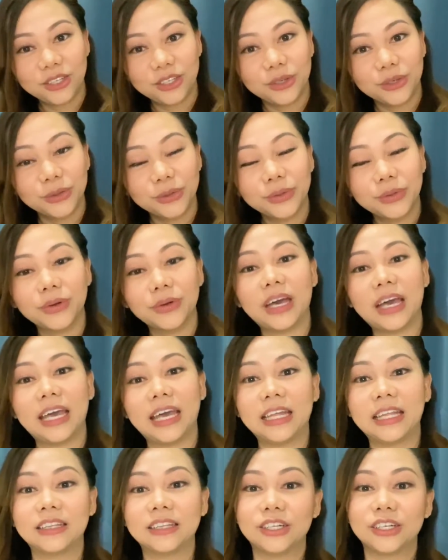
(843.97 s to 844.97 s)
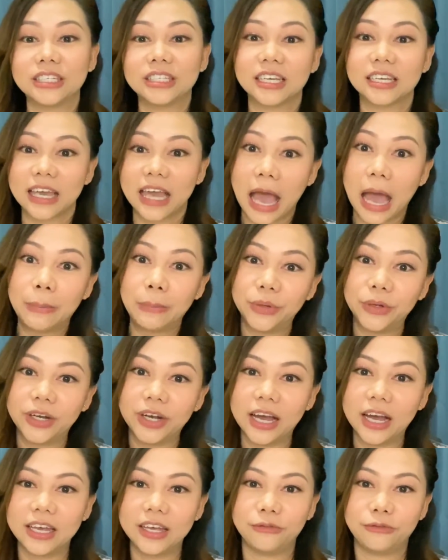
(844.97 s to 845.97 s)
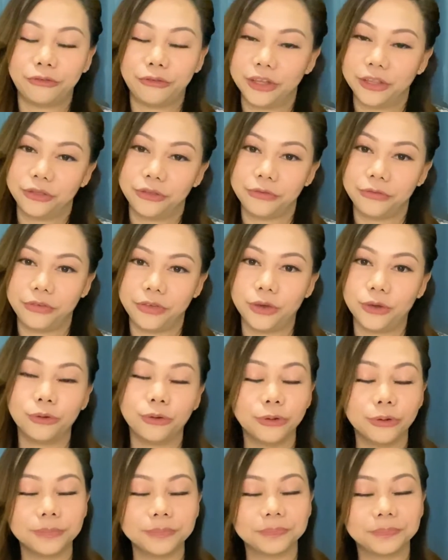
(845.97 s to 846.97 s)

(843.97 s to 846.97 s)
you and there's a camera in front of you.